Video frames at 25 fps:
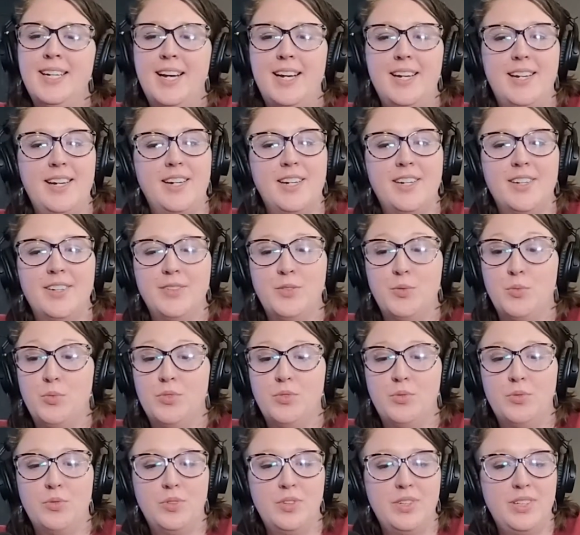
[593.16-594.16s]

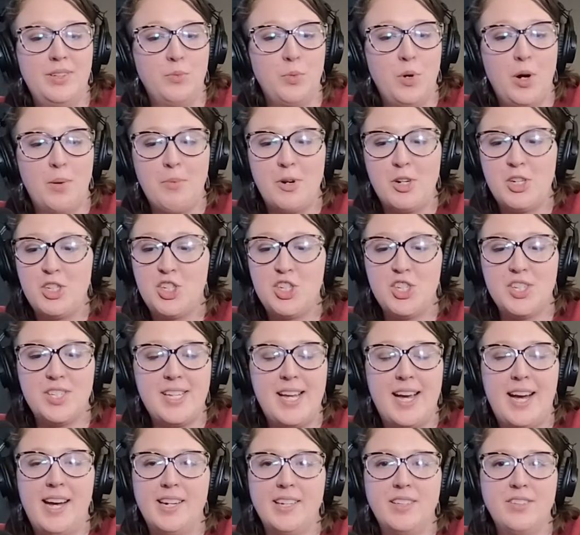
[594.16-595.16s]
Walmart's
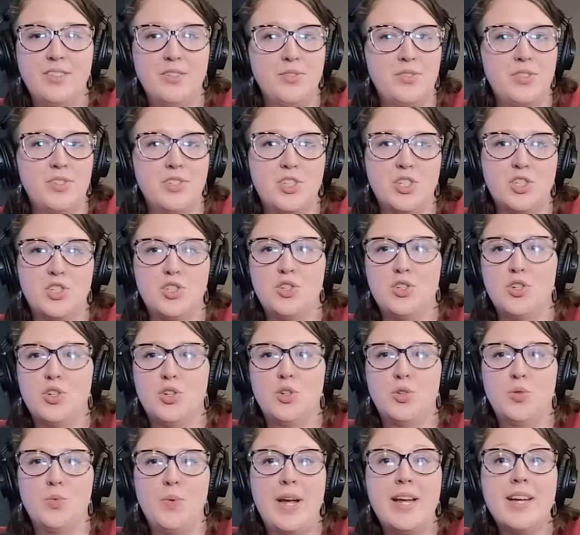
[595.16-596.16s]
just adding those
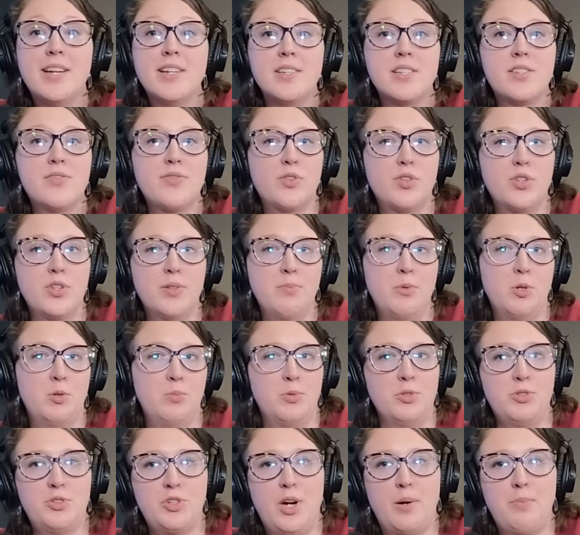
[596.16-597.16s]
additional ways for the
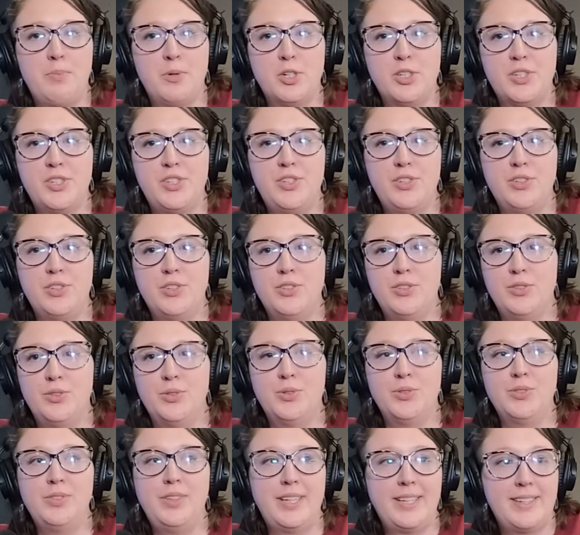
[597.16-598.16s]
mobile shopper
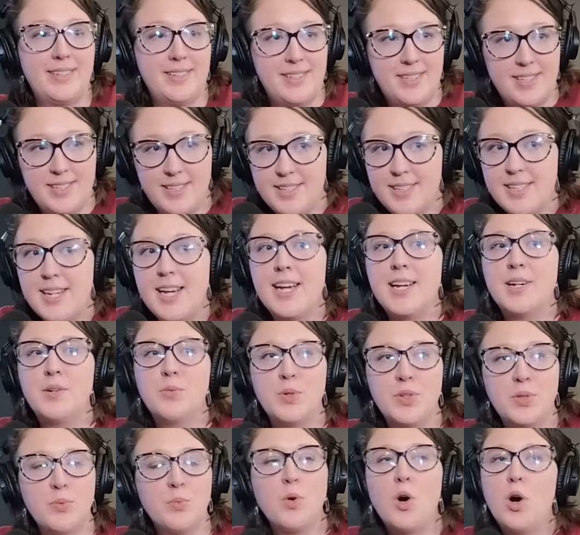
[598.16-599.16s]
to like stay
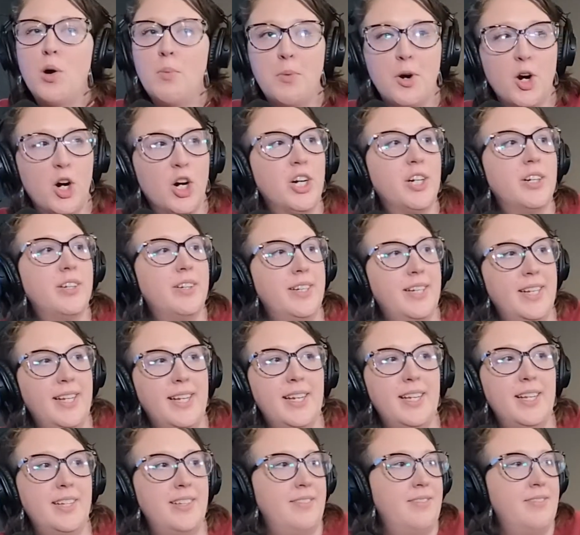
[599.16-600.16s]
with Walmart
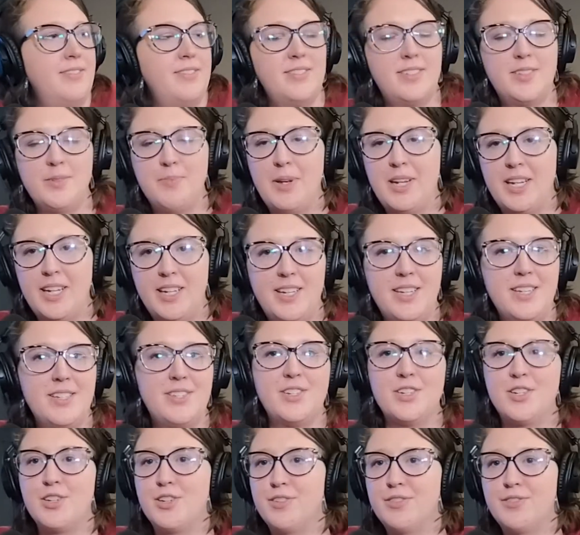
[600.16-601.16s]
and to make it
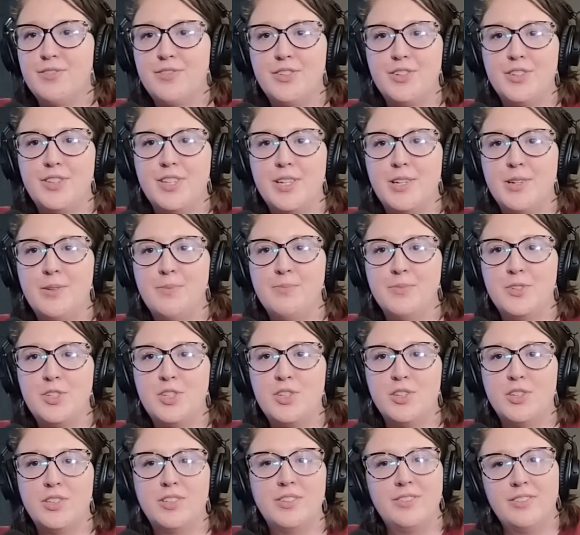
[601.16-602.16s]
easier for them
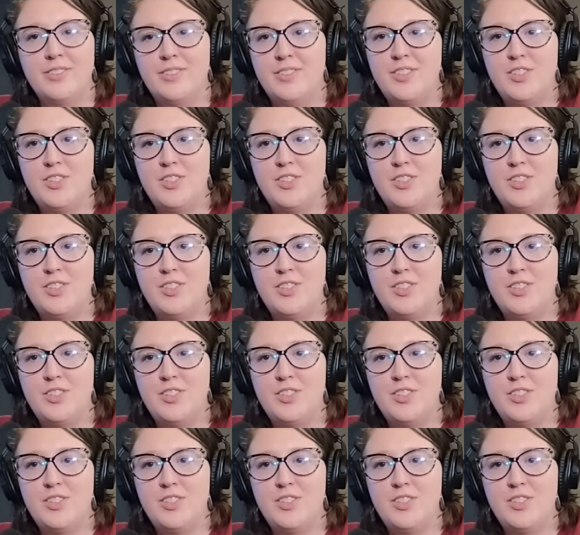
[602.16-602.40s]
to